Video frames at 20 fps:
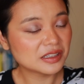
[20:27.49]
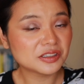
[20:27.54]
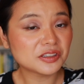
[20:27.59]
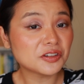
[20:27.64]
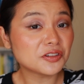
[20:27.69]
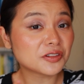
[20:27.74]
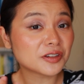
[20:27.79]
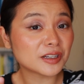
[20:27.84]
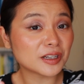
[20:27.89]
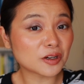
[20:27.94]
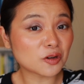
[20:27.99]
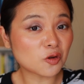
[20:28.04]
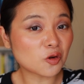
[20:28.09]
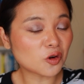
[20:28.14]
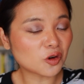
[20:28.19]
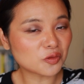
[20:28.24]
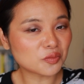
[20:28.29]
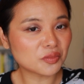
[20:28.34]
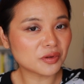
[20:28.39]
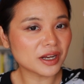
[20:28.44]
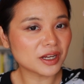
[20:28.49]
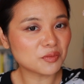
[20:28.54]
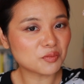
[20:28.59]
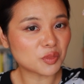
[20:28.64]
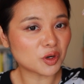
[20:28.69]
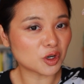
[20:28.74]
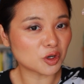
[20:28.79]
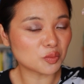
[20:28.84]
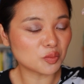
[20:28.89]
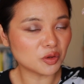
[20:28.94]
So you can incorporate
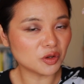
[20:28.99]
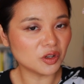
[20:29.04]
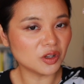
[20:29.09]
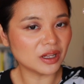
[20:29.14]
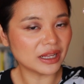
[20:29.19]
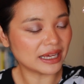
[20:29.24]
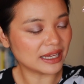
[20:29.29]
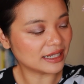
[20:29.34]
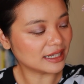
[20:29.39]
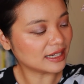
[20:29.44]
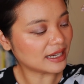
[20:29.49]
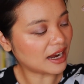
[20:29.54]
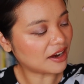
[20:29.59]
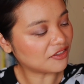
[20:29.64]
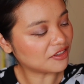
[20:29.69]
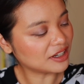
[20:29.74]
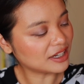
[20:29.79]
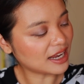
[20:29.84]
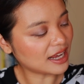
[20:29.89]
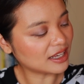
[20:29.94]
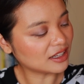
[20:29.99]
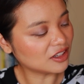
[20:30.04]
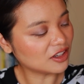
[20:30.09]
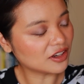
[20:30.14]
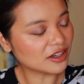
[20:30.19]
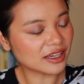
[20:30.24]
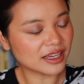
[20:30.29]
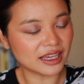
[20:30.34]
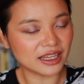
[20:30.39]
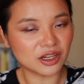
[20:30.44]
purple in an everyday
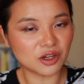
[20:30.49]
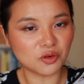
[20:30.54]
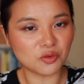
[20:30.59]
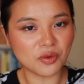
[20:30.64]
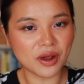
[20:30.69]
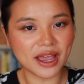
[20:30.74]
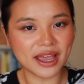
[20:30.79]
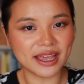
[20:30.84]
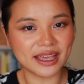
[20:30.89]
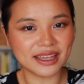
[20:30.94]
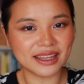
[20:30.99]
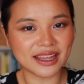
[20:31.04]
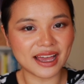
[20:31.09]
look in a way